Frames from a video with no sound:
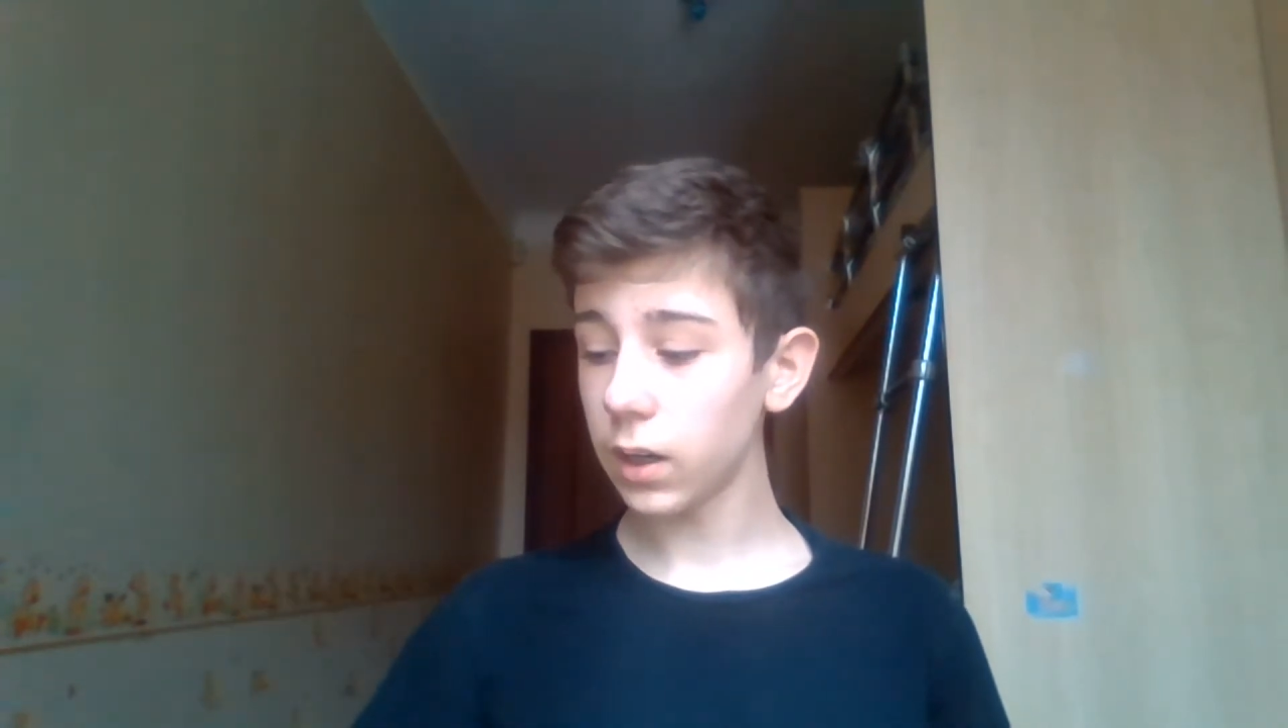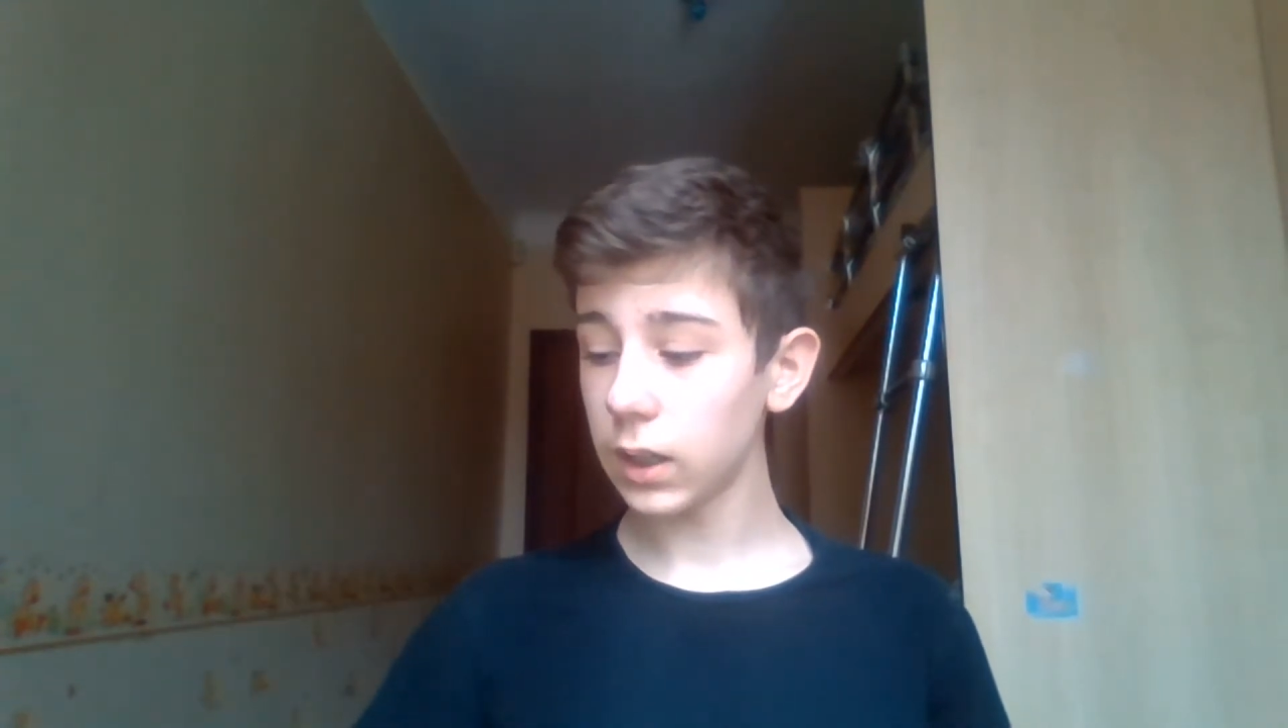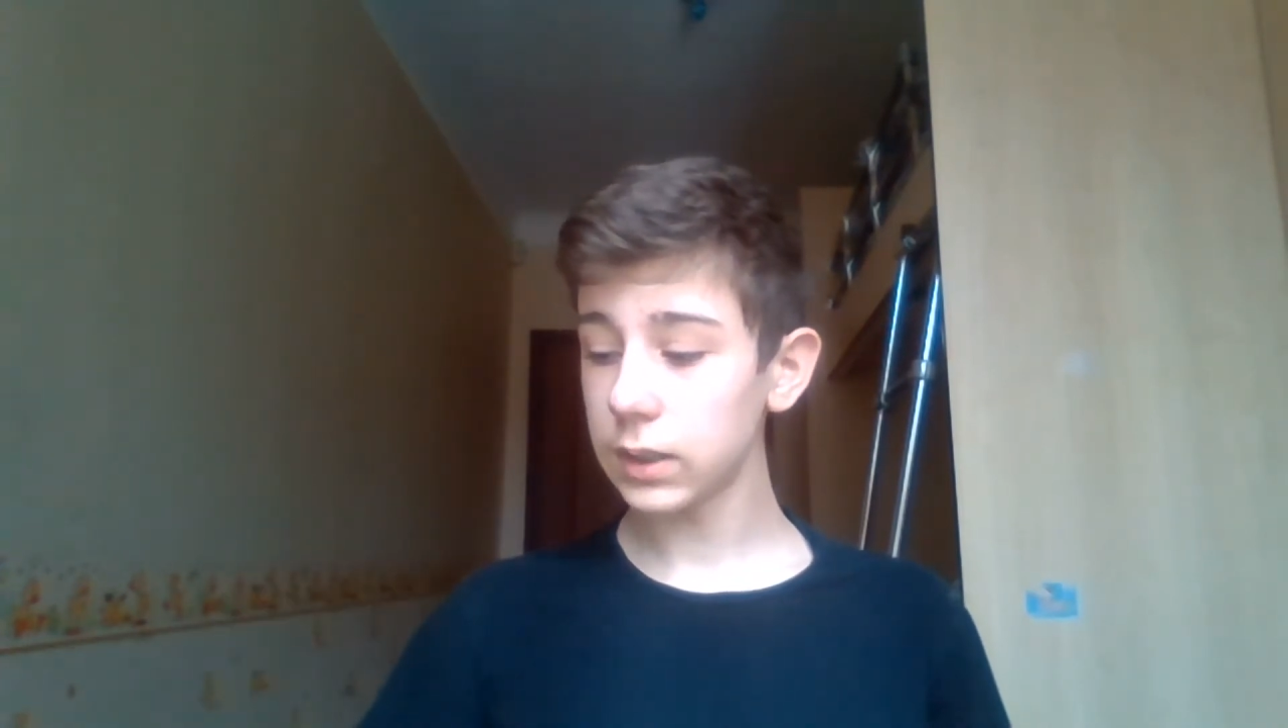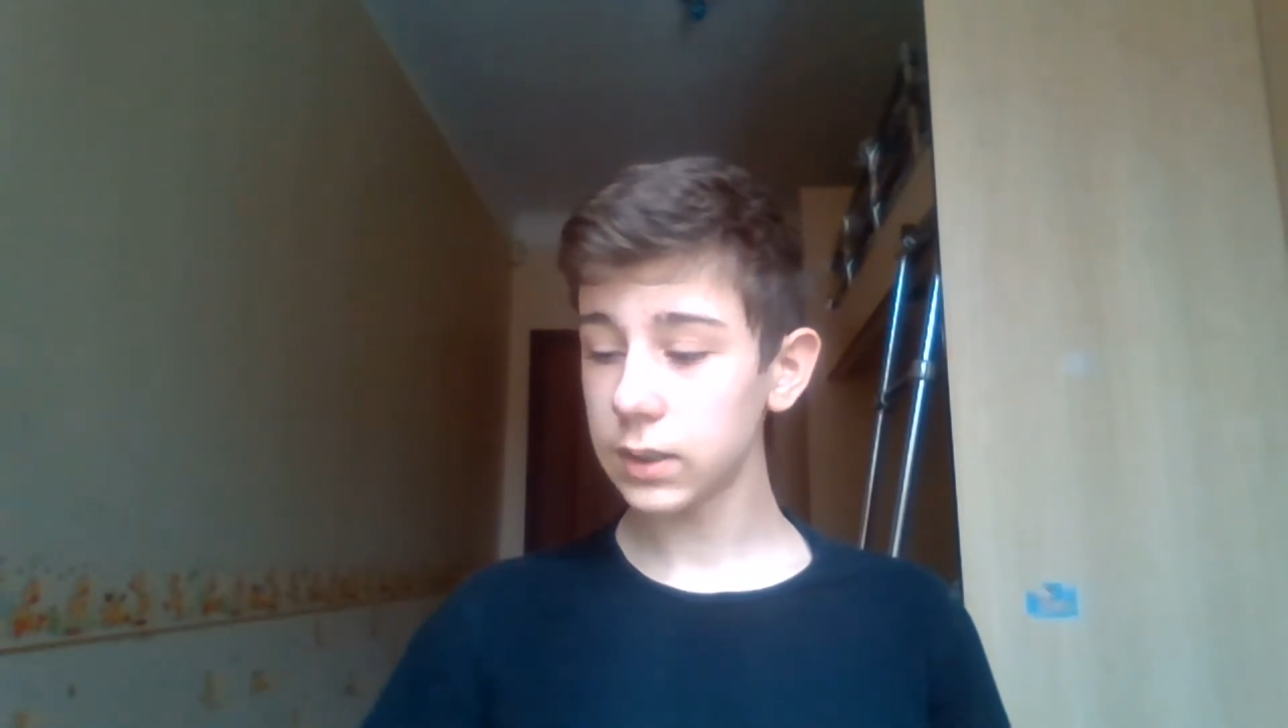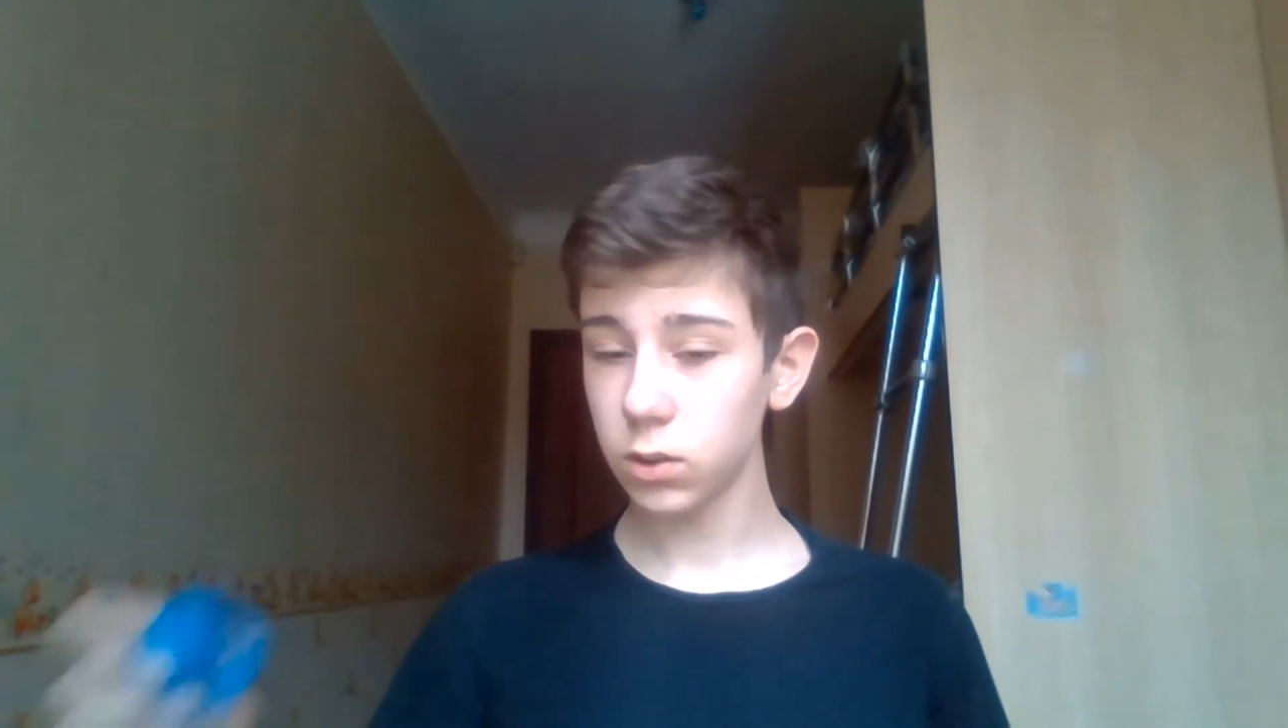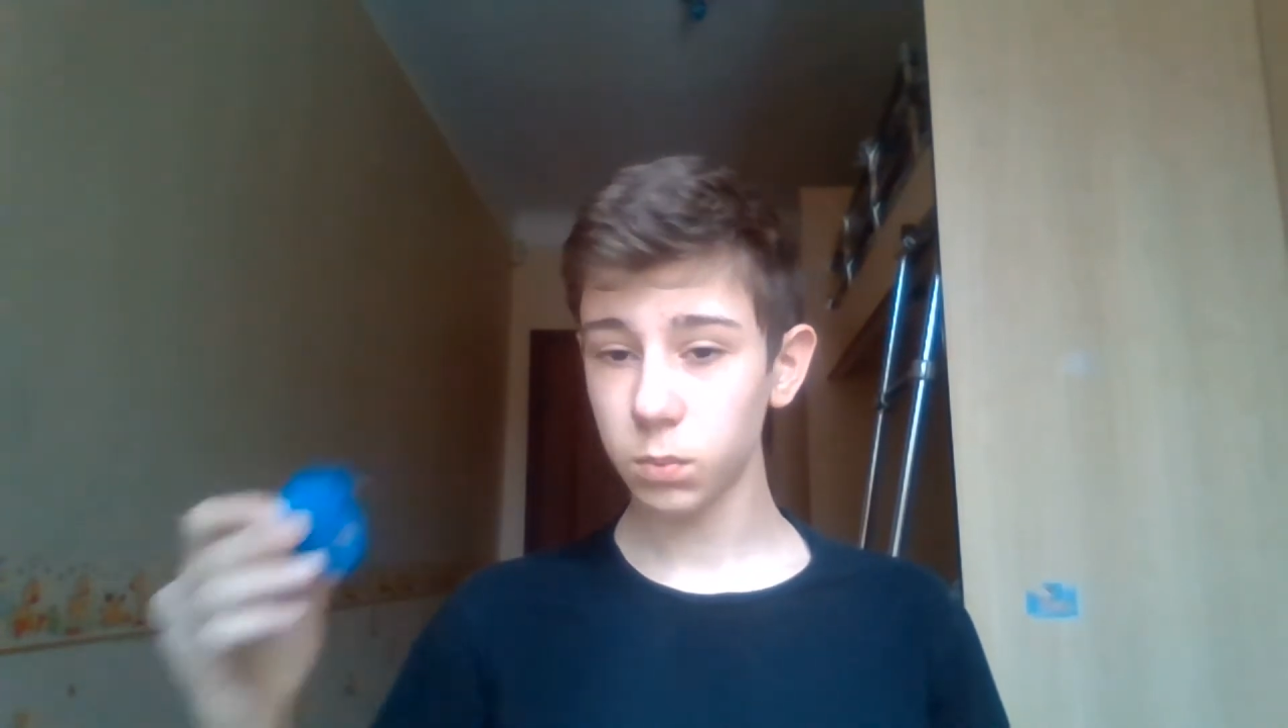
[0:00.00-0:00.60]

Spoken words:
length 2